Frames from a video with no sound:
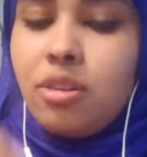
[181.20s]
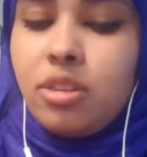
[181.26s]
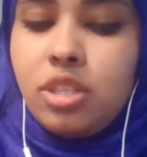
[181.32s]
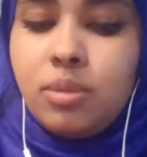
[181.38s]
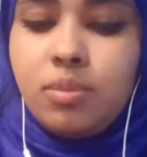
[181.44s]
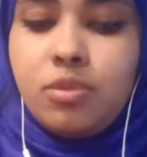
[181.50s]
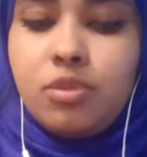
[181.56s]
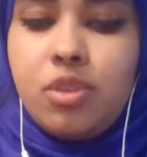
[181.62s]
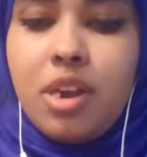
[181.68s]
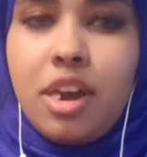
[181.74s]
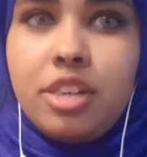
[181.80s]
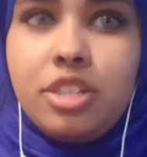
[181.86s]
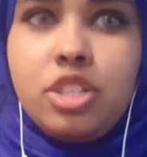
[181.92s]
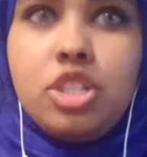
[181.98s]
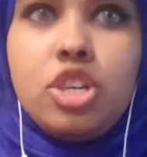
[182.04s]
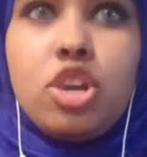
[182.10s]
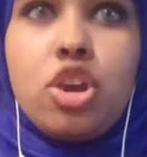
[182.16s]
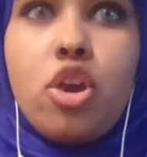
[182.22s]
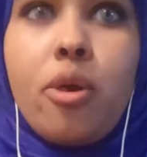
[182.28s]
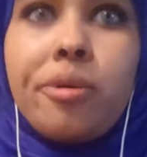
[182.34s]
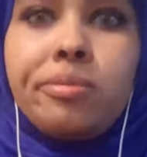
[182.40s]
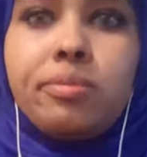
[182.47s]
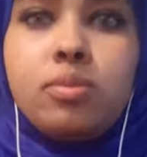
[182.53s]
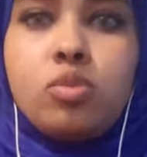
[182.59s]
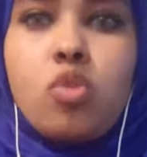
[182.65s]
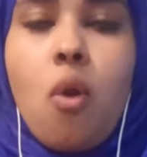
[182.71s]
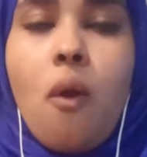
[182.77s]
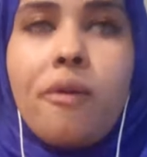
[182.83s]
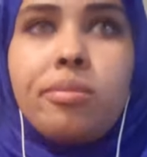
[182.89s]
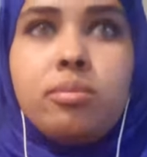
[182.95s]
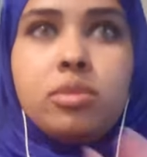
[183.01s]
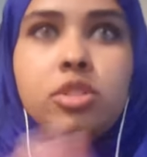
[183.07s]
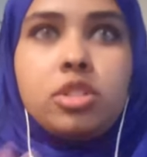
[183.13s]
some fries here.
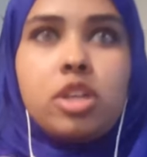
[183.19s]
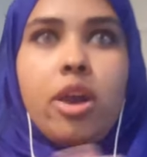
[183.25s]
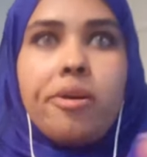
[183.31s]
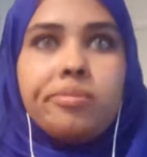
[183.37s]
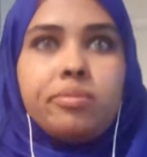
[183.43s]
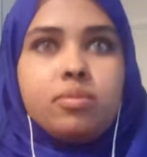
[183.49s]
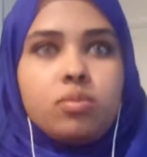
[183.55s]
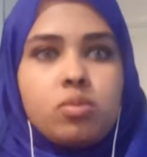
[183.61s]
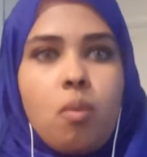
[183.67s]
I'm gonna get